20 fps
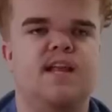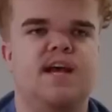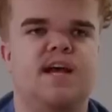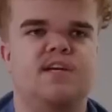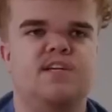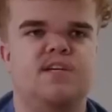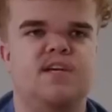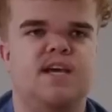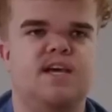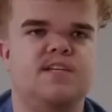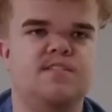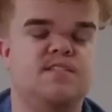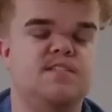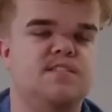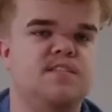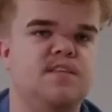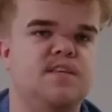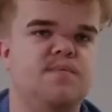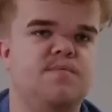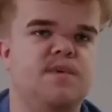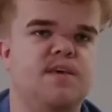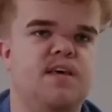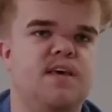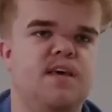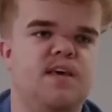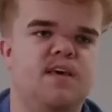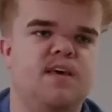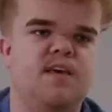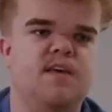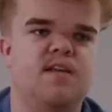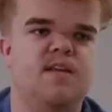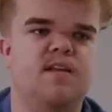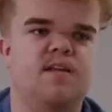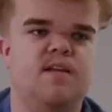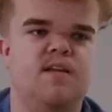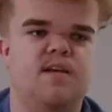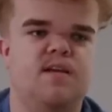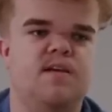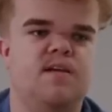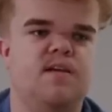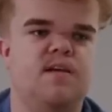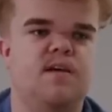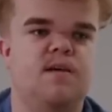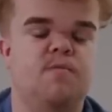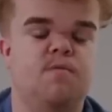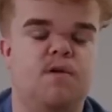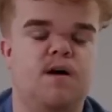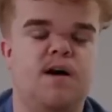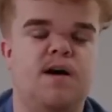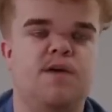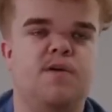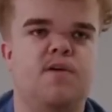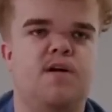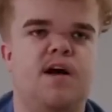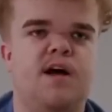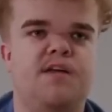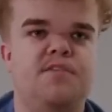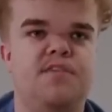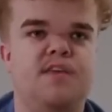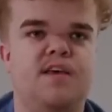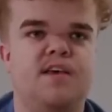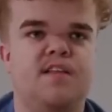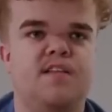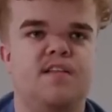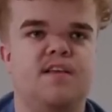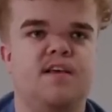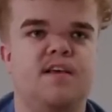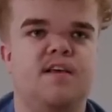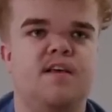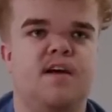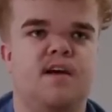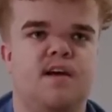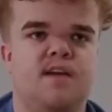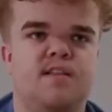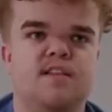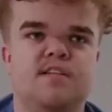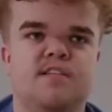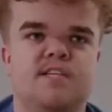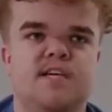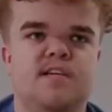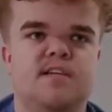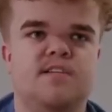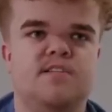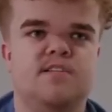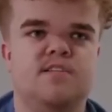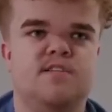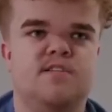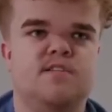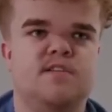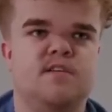there. Jonah Johnston, their eldest, is said to have a net worth